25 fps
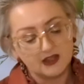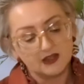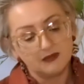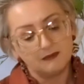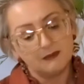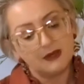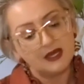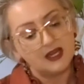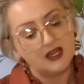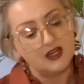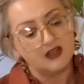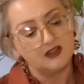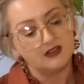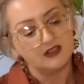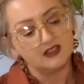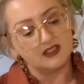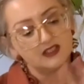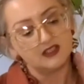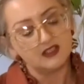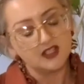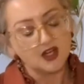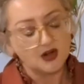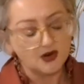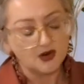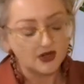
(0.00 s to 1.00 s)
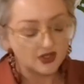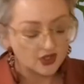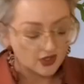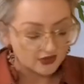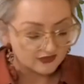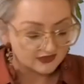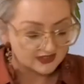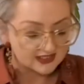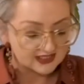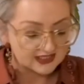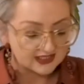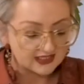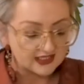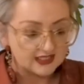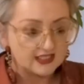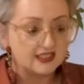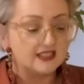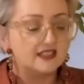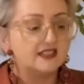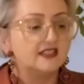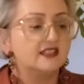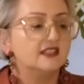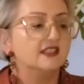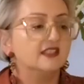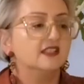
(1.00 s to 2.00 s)
Mount, going
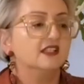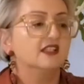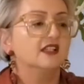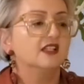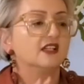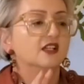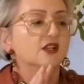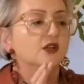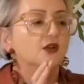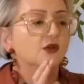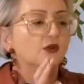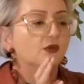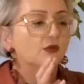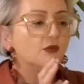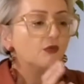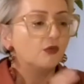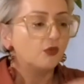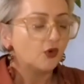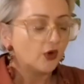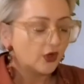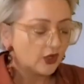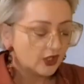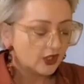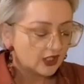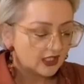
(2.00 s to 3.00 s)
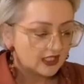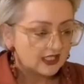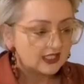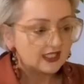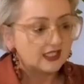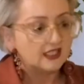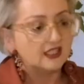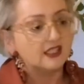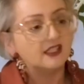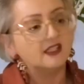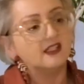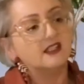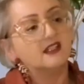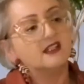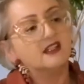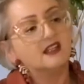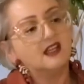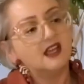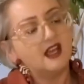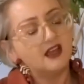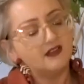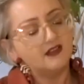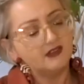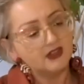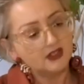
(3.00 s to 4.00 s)
overseas, working,
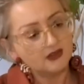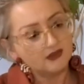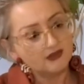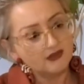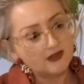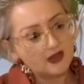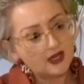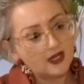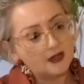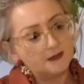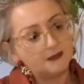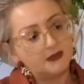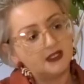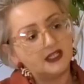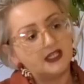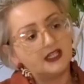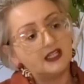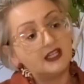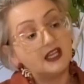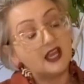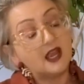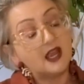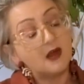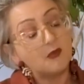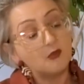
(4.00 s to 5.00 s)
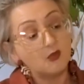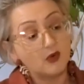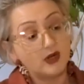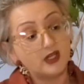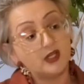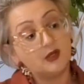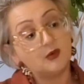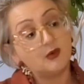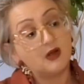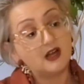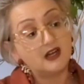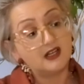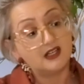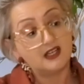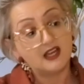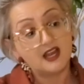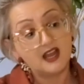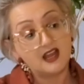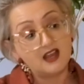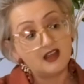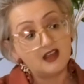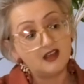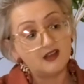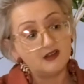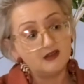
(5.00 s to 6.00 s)
having a family, and where you are
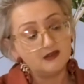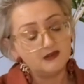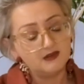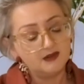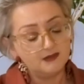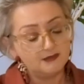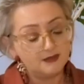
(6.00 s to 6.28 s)
now.